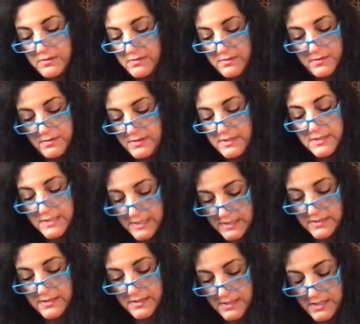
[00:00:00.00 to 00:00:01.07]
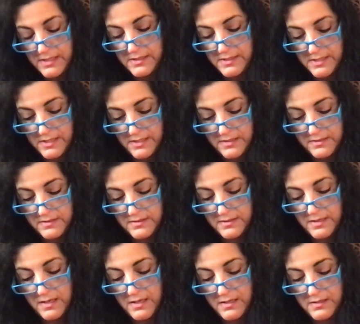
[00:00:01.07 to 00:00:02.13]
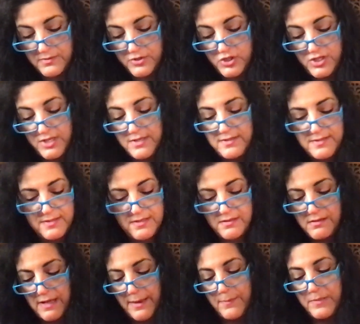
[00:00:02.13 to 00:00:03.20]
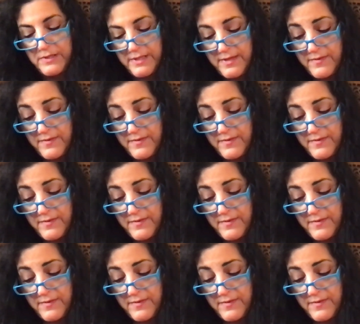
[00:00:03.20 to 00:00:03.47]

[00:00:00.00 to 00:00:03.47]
Necessiteas. She still, I believe,